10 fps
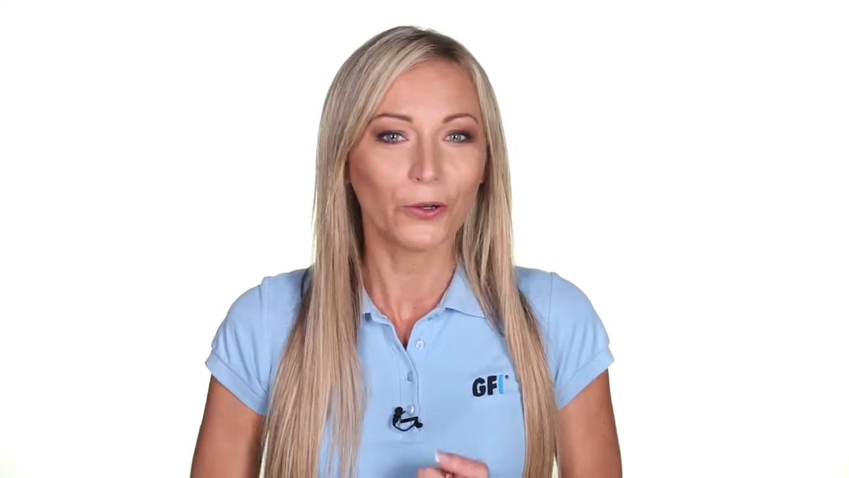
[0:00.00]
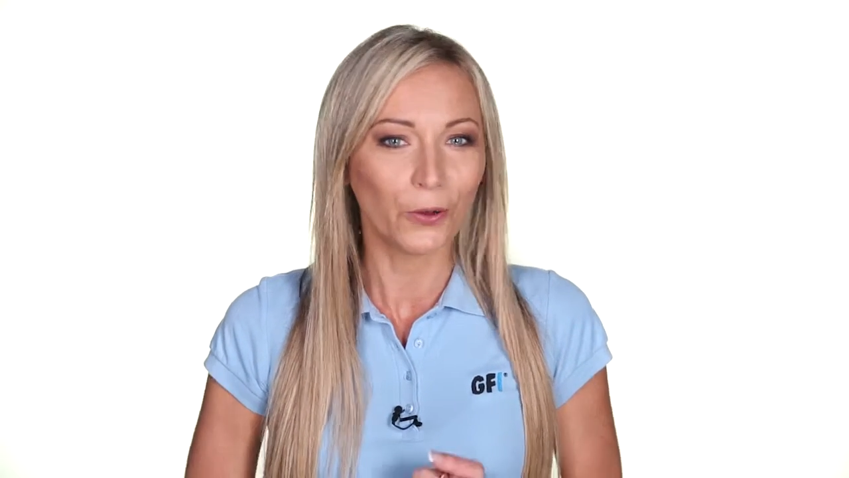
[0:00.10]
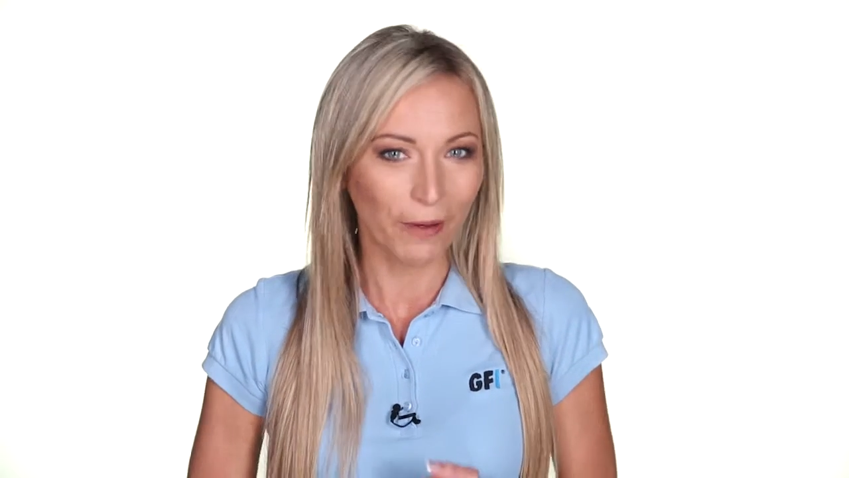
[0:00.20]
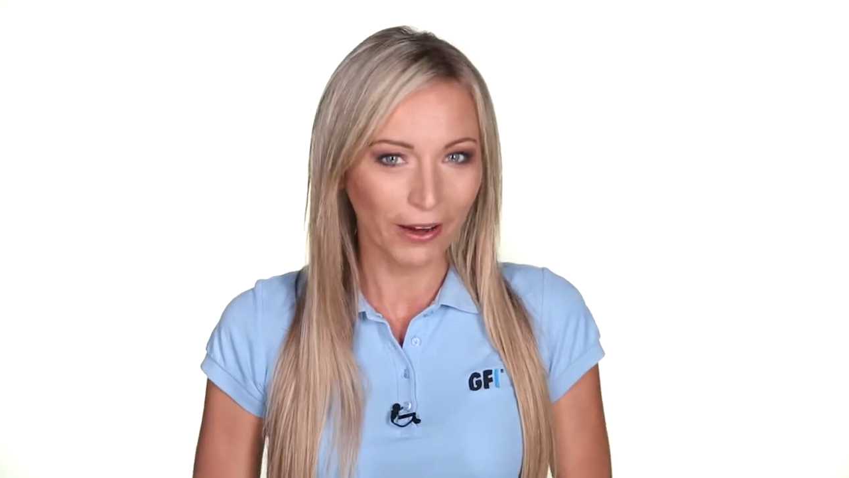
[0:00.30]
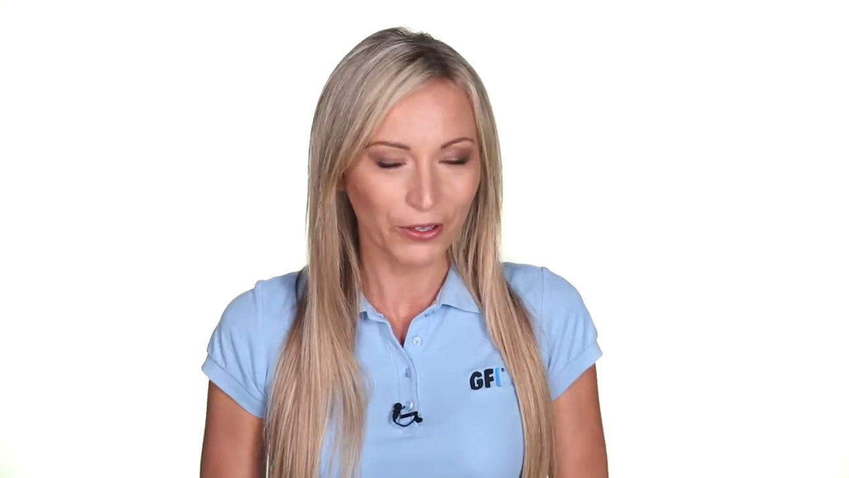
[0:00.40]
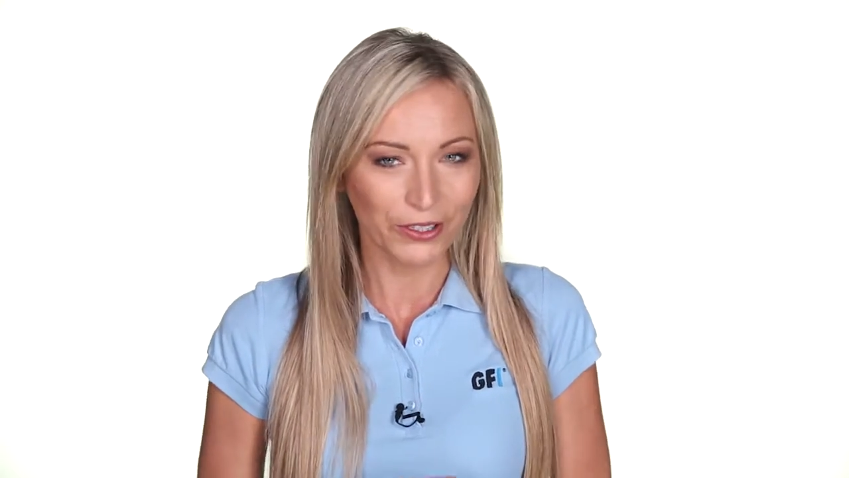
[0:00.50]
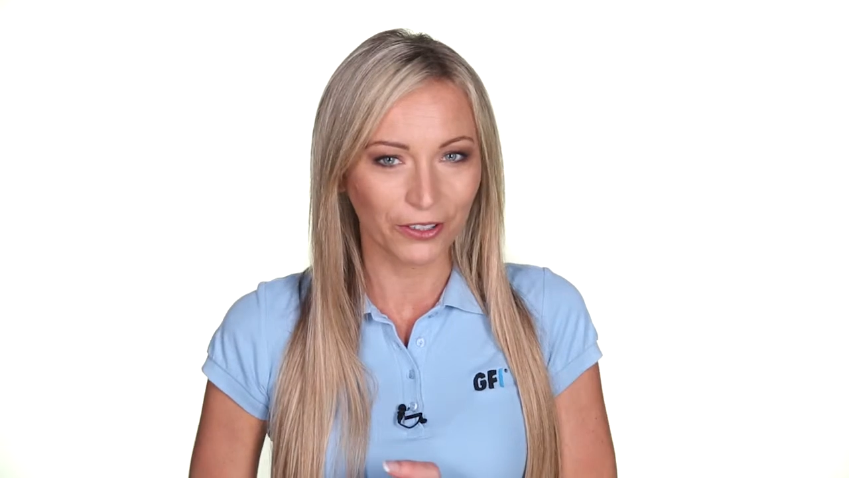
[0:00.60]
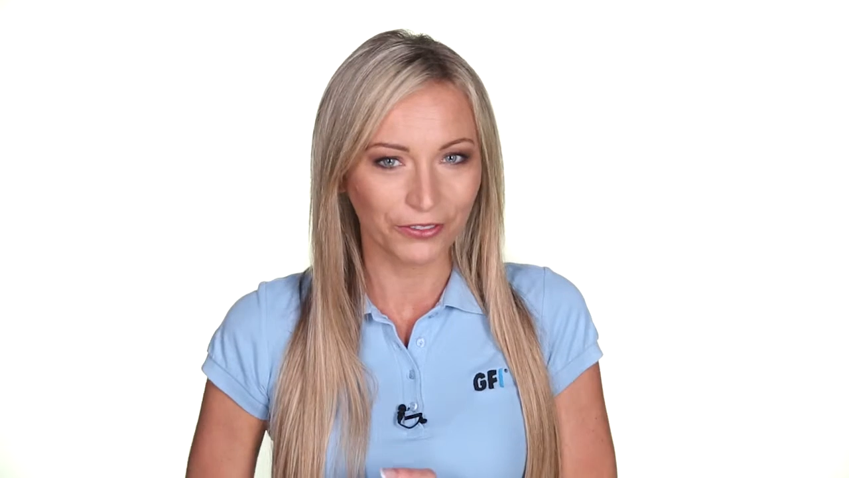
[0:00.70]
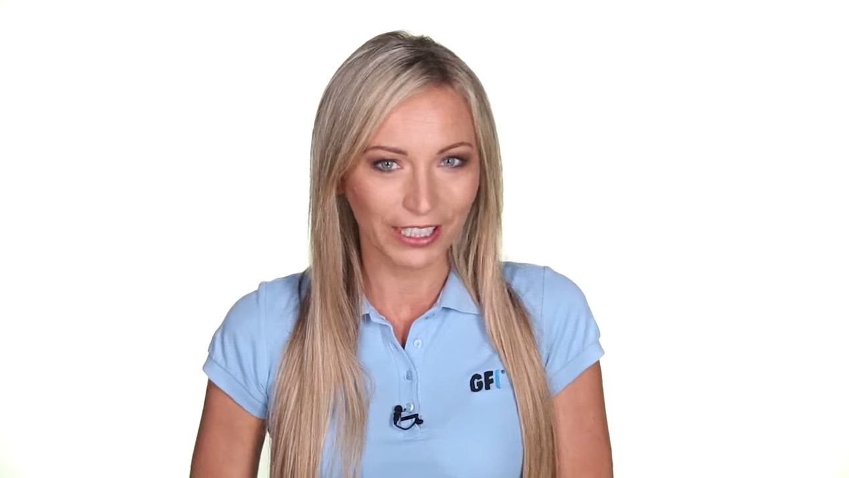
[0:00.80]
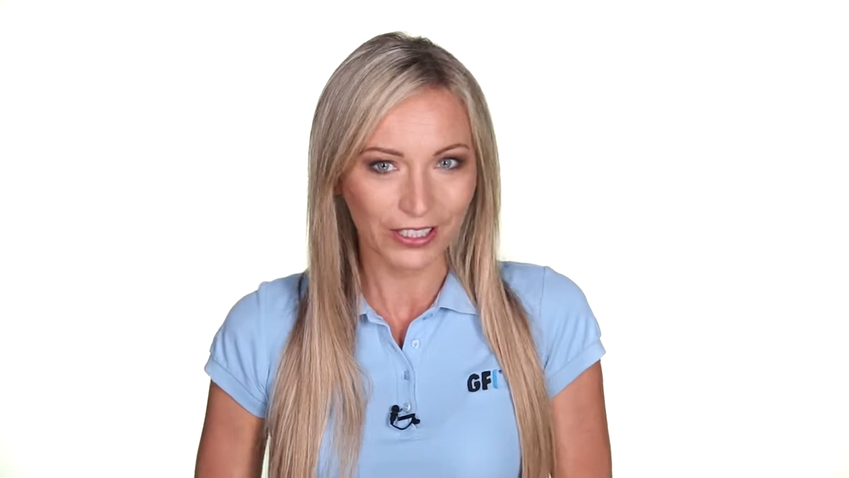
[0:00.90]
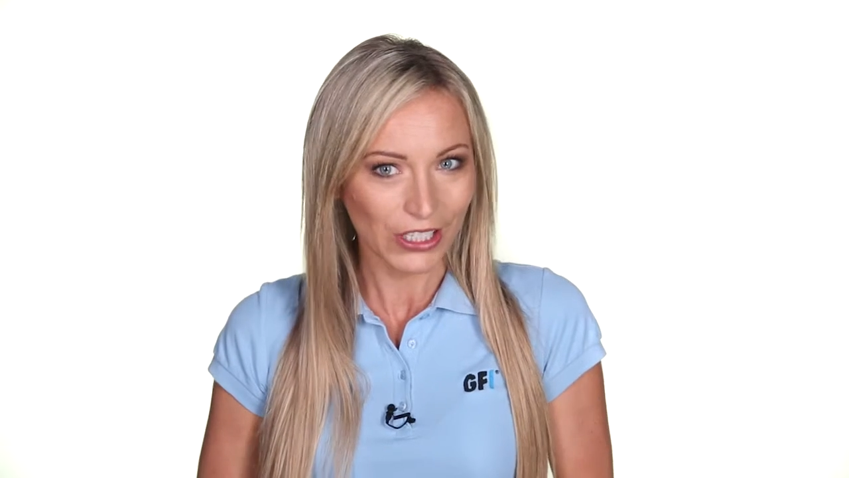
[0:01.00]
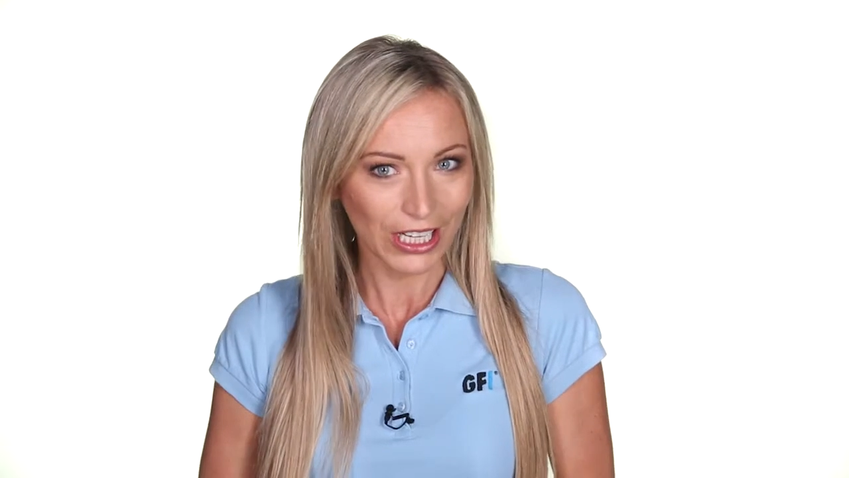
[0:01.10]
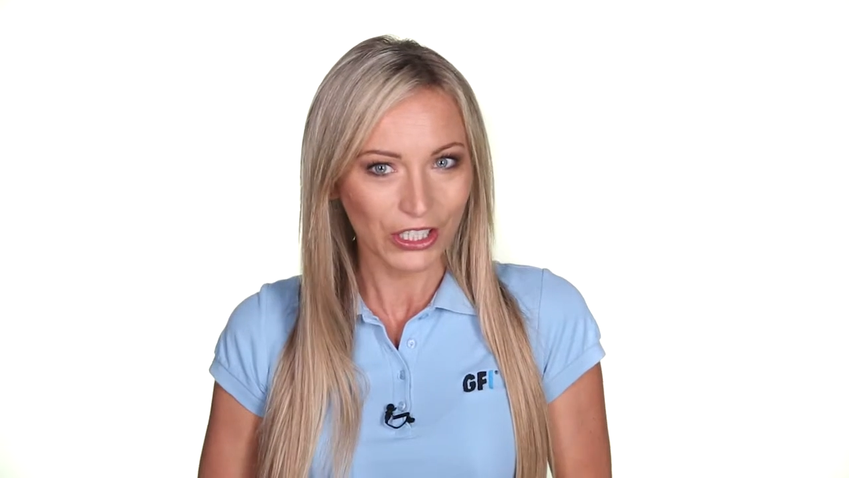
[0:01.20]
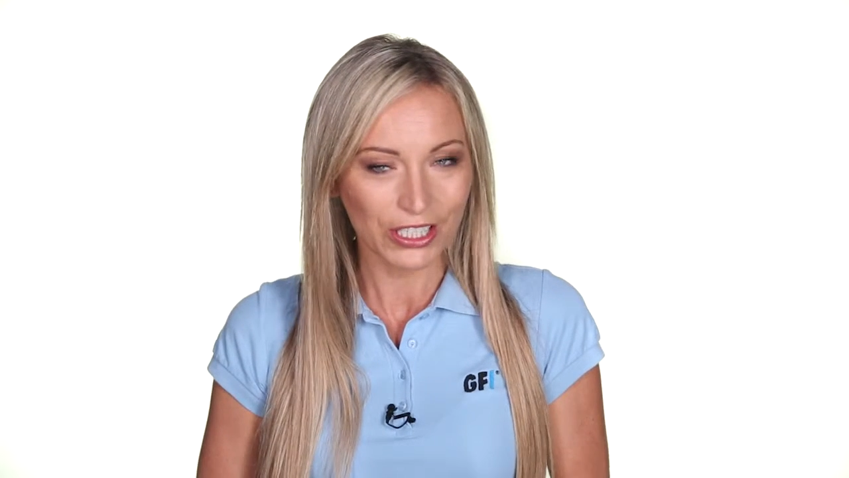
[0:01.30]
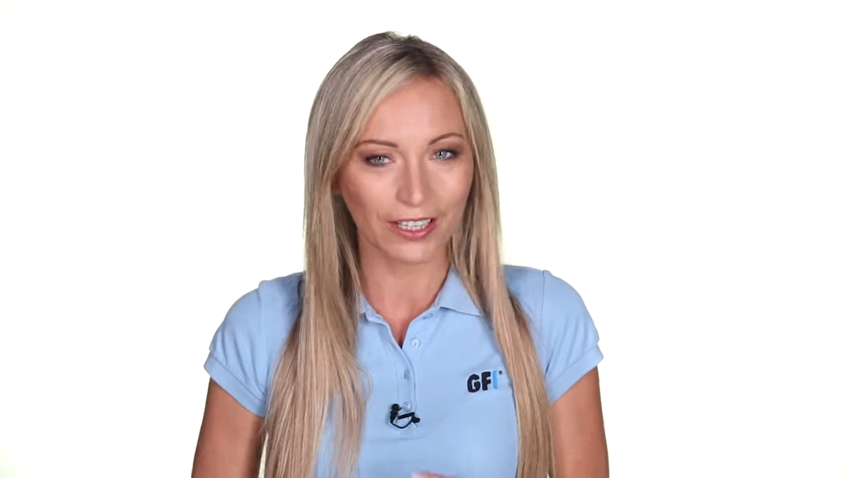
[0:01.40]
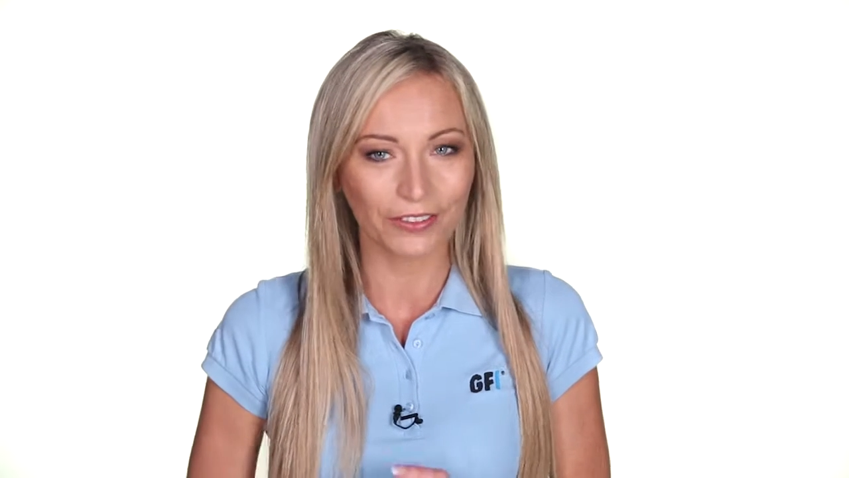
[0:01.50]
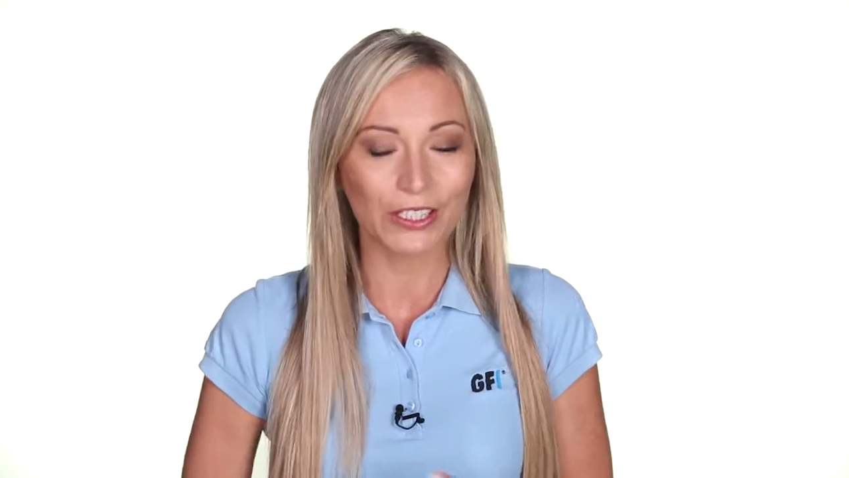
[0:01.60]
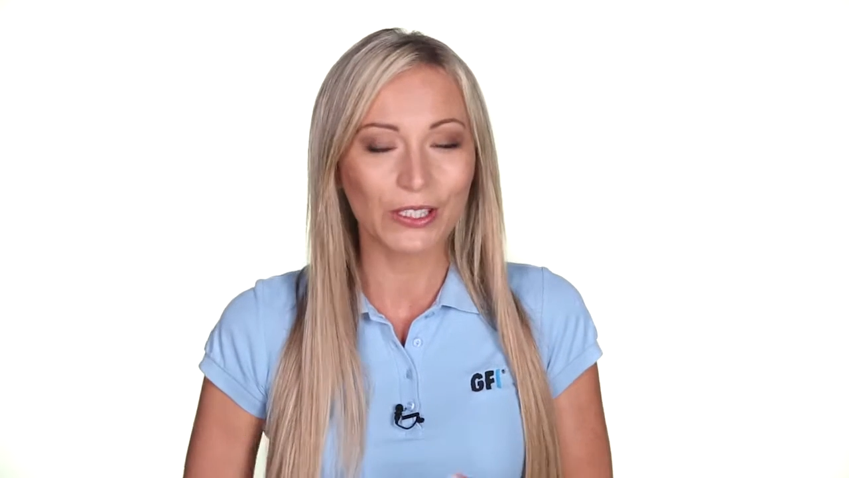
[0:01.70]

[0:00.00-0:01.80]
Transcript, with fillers: or Microsoft Exchange Server